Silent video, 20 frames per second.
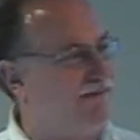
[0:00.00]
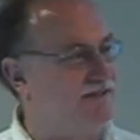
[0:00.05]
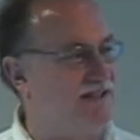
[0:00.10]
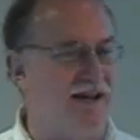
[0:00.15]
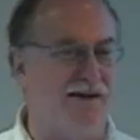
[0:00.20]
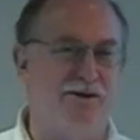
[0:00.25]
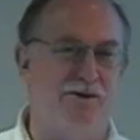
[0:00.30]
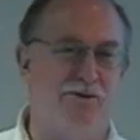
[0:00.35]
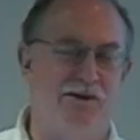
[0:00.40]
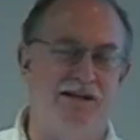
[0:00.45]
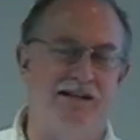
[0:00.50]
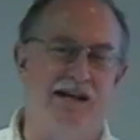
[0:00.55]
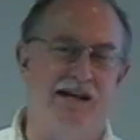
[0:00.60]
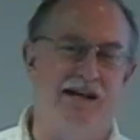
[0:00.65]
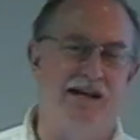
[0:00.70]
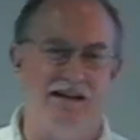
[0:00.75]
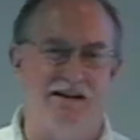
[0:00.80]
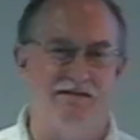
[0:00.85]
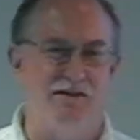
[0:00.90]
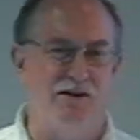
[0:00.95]
time to read that.
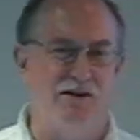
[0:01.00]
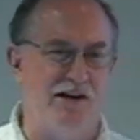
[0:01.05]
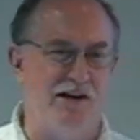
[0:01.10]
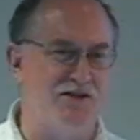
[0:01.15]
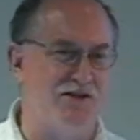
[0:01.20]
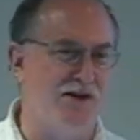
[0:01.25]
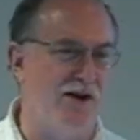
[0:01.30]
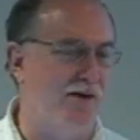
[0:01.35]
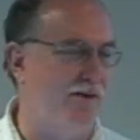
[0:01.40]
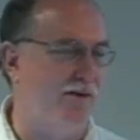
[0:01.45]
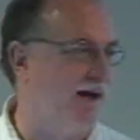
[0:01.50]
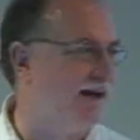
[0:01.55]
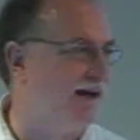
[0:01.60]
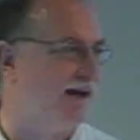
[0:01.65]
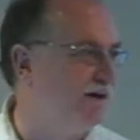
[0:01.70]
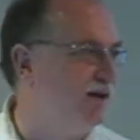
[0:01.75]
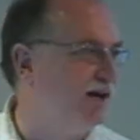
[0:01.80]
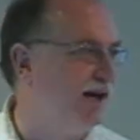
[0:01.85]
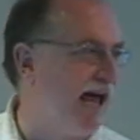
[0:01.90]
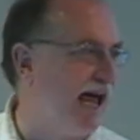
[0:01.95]
And they vote yes or no. We got a
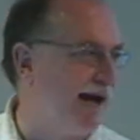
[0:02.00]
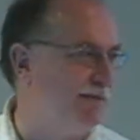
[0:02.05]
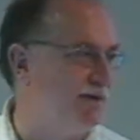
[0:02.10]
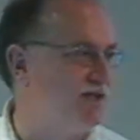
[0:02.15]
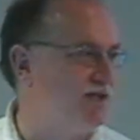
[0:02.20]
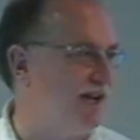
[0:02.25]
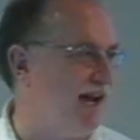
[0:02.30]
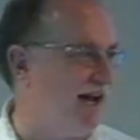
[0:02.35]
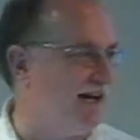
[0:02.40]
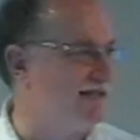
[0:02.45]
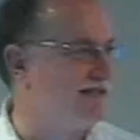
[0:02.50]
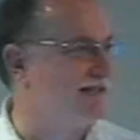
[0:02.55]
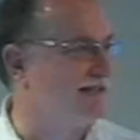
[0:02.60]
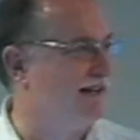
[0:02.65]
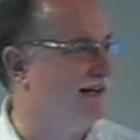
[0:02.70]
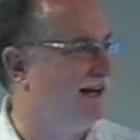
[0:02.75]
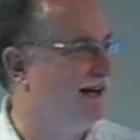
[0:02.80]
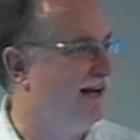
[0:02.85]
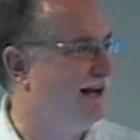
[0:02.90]
unanimous yes.